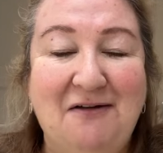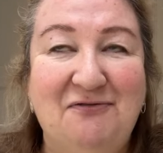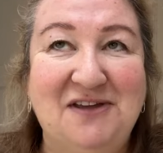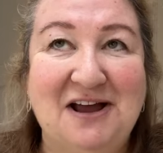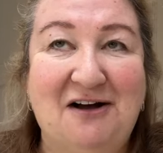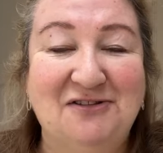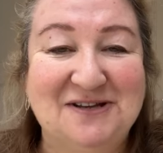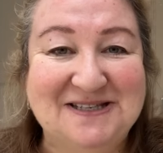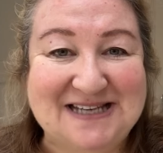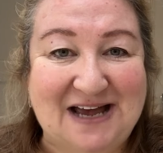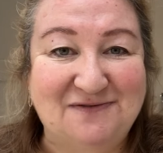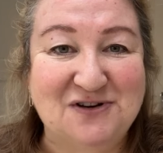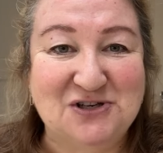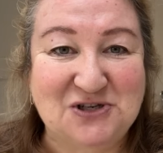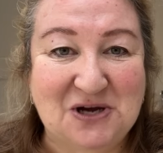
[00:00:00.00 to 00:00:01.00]
the others
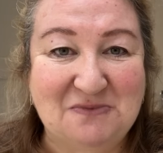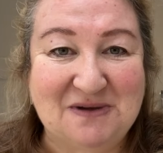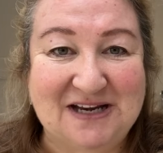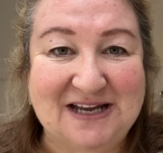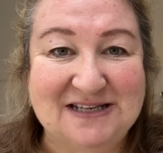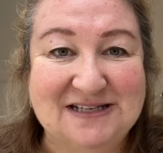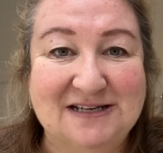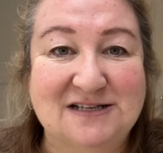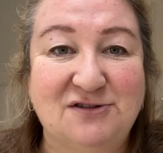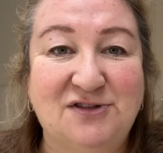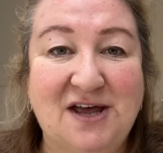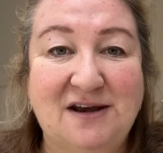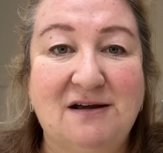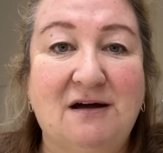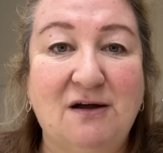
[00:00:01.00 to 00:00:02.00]
haven't germinated,
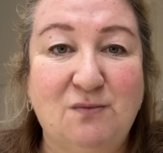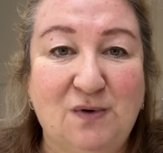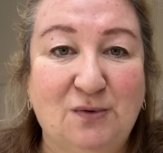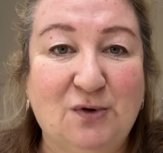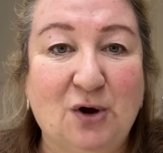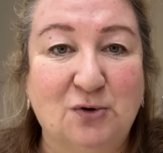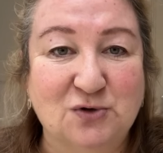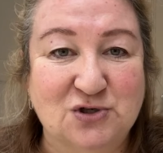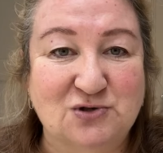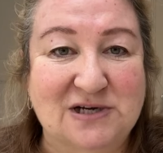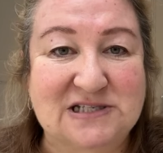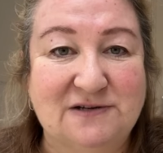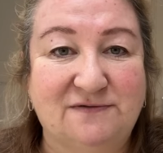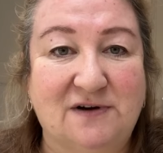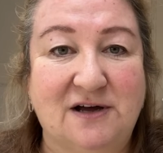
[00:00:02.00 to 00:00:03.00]
then I will cold
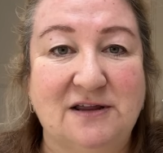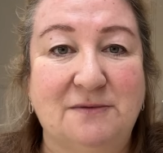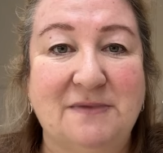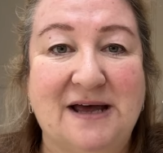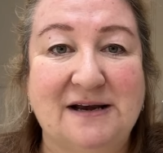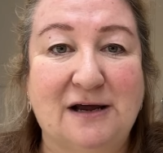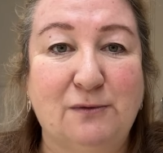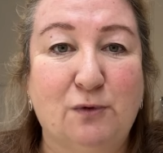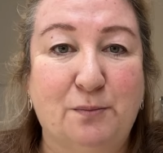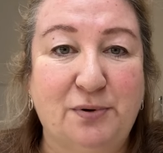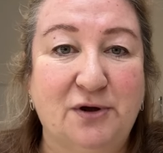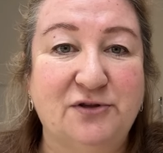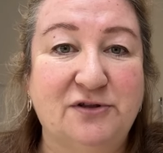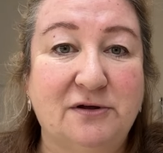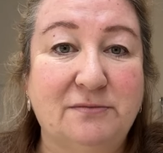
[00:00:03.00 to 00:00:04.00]
stratify them and I will
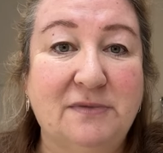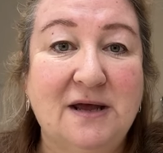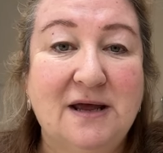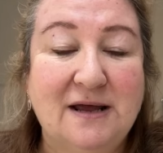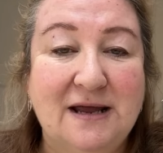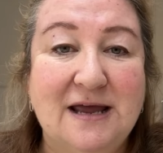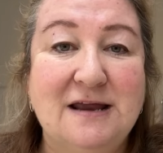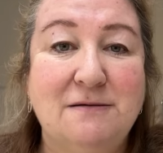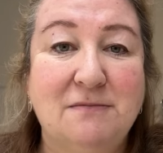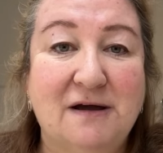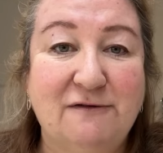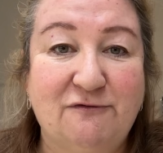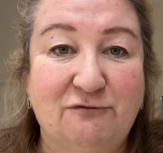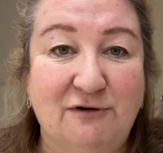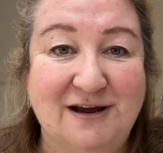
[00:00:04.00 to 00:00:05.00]
put them in
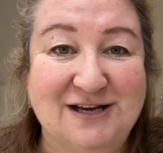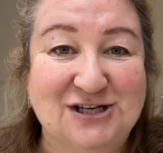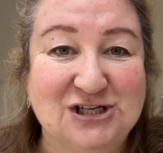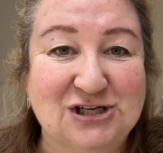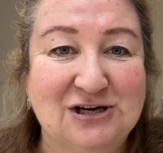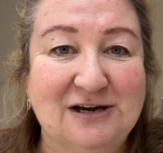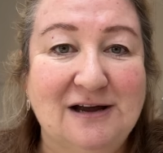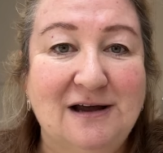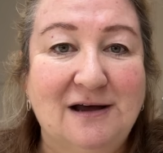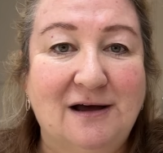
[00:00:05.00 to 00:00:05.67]
my fridge.